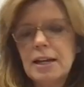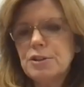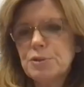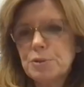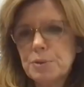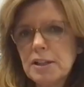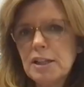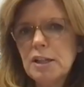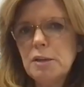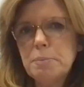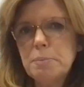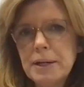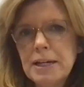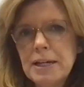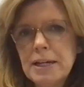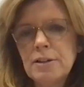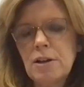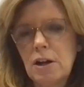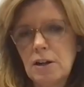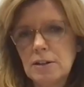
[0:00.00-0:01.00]
has really
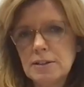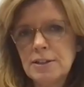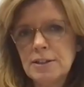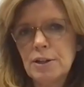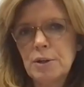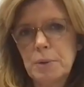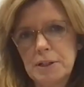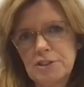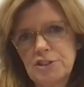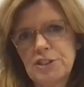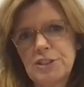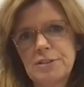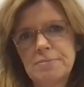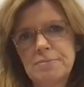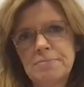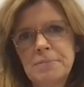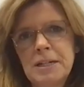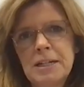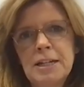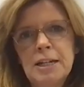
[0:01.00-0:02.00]
been called into
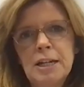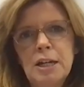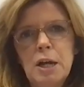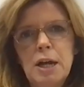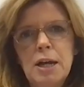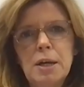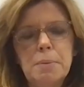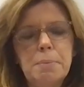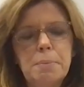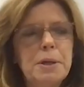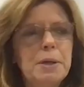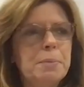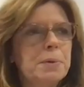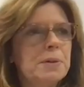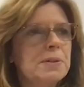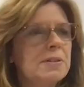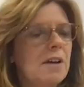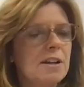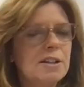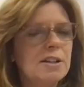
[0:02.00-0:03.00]
question. Uh,
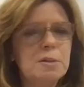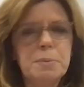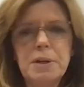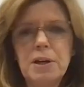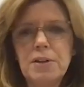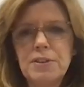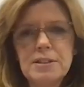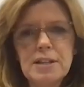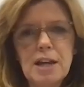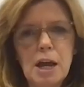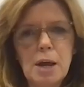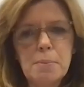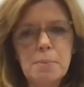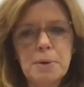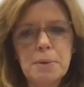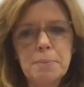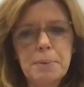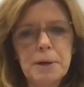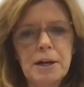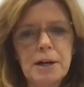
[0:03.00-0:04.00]
people talk to me all the
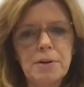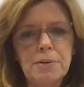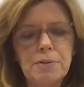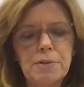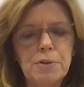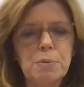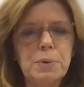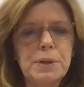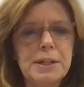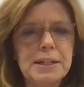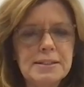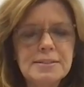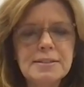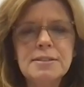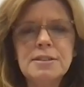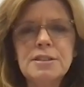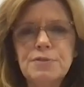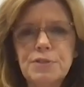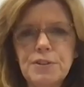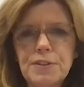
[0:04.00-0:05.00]
time about the
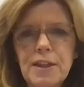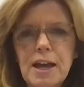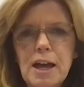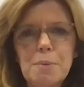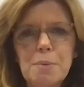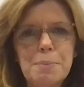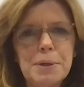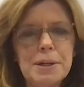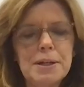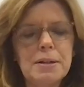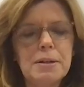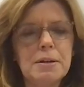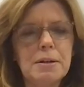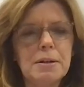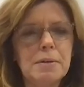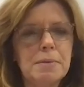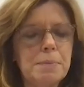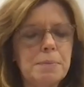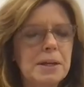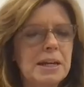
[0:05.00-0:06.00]
reasons for that, but
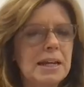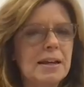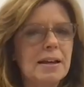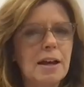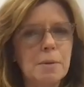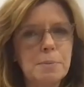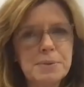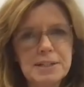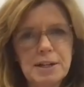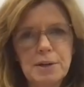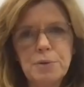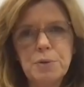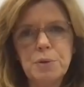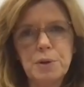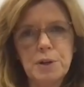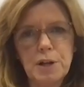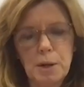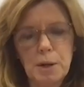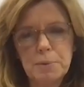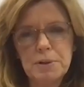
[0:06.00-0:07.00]
but it comes down
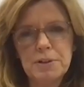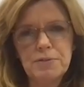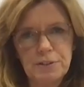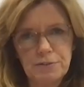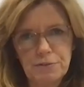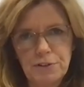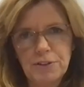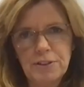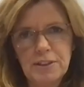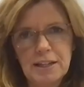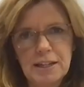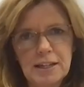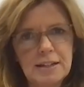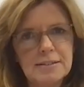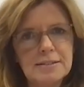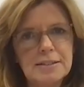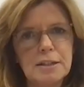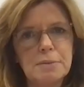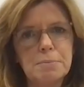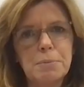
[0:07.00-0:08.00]
to a couple of different
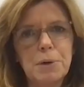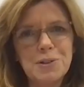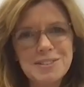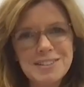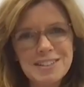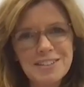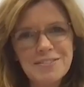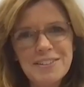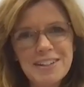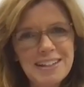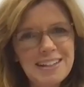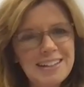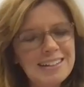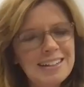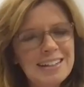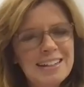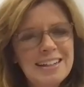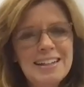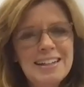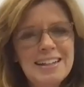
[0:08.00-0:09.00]
things, and most of it
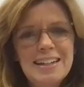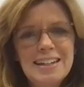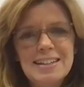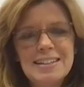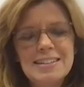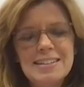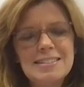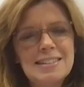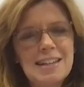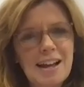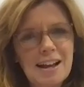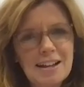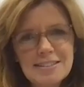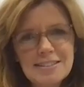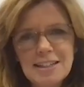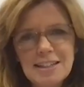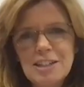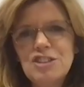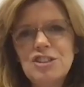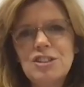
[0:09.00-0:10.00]
is
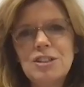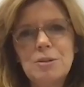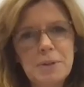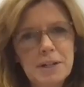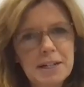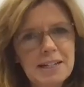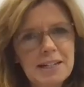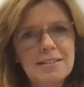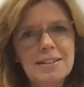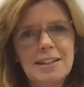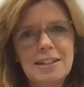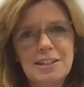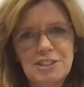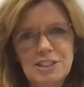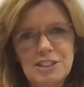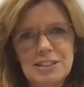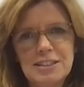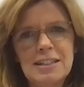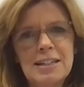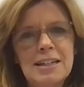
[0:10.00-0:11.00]
taxation and
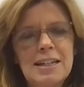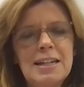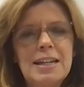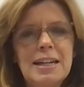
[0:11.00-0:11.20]
regulation.